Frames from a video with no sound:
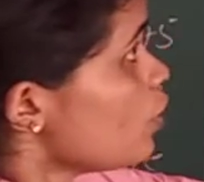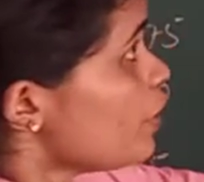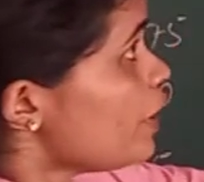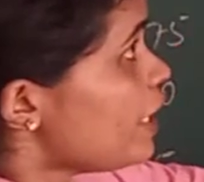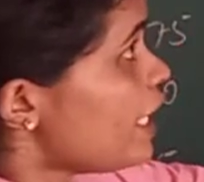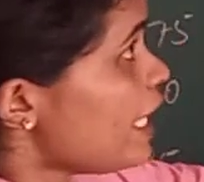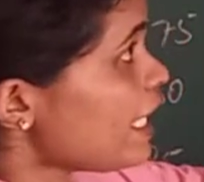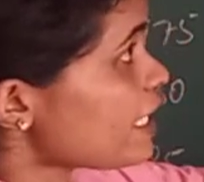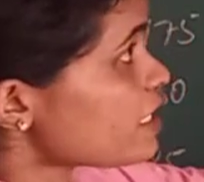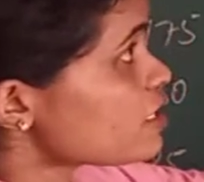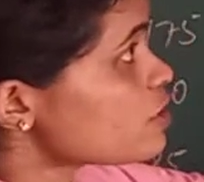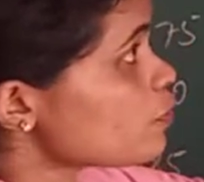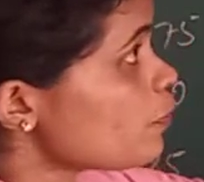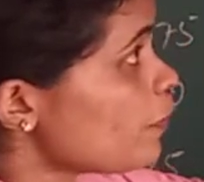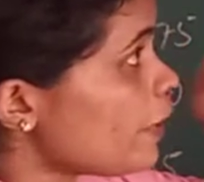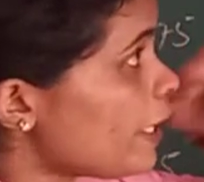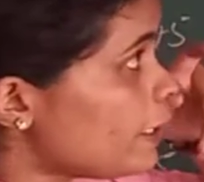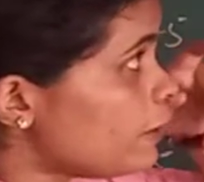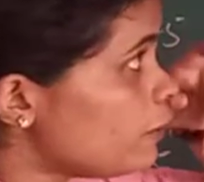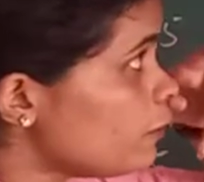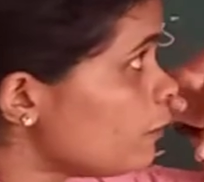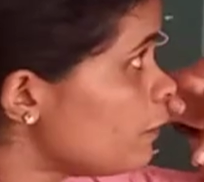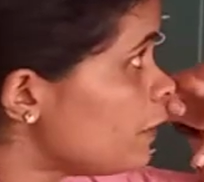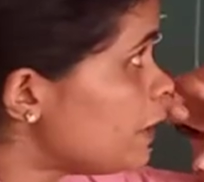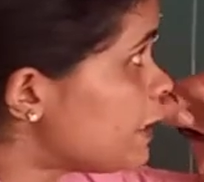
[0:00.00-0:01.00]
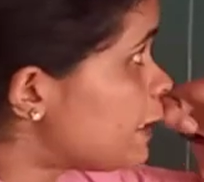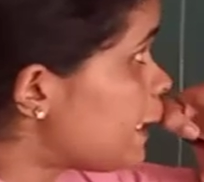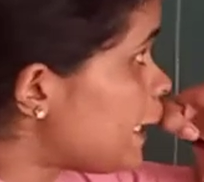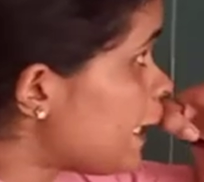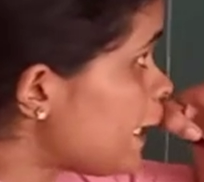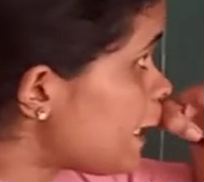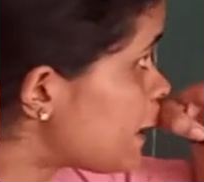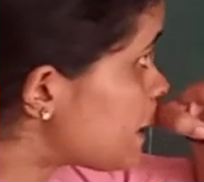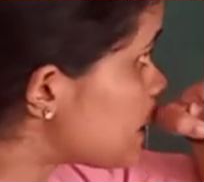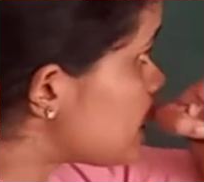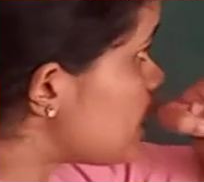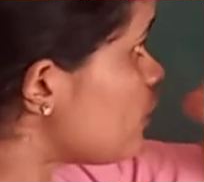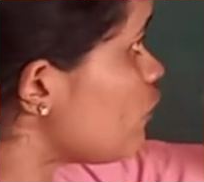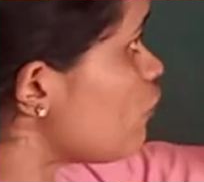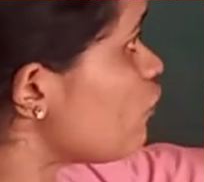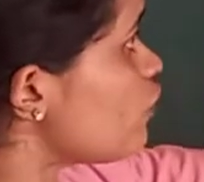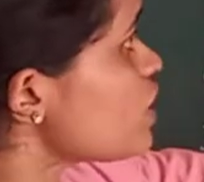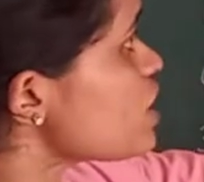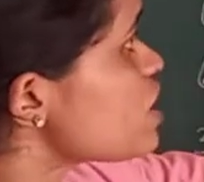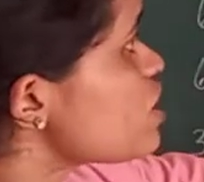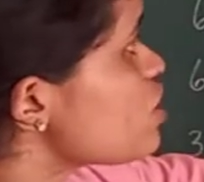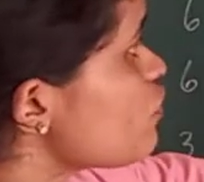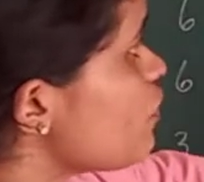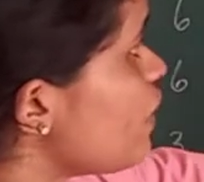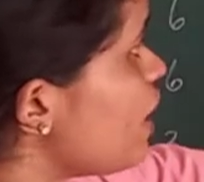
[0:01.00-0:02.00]
x value will take the
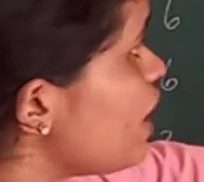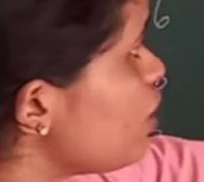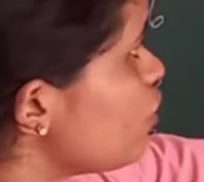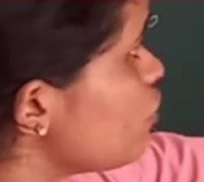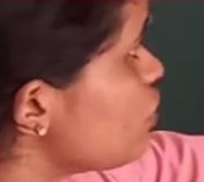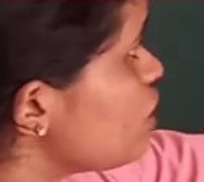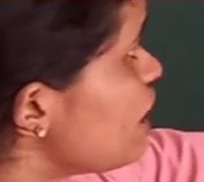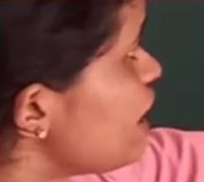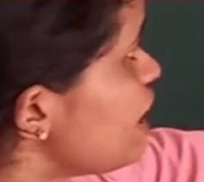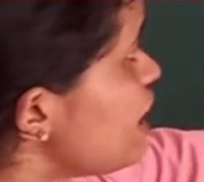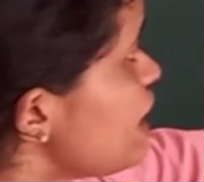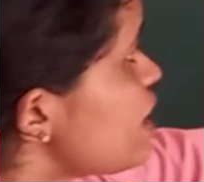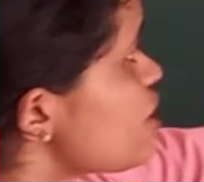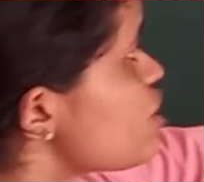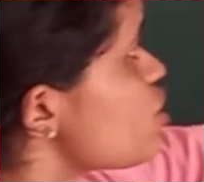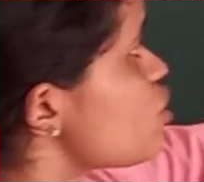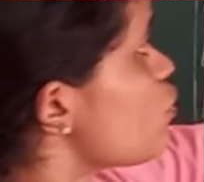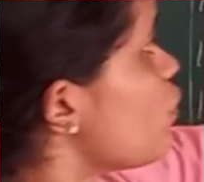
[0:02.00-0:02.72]
first value, the least